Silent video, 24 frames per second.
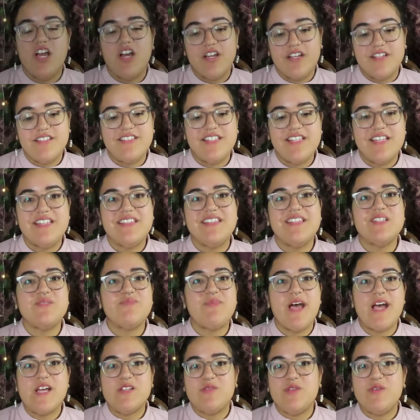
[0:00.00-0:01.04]
y'all can see, this
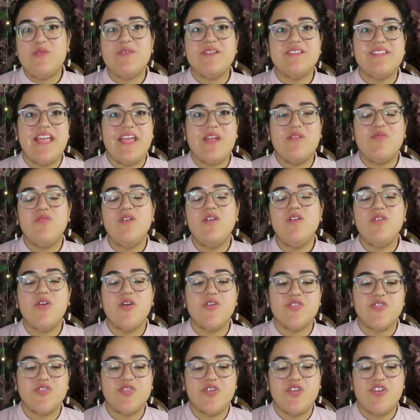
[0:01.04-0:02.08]
past week was a roller
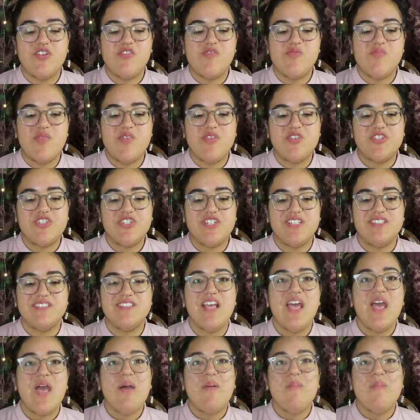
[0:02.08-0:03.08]
coaster of emotions,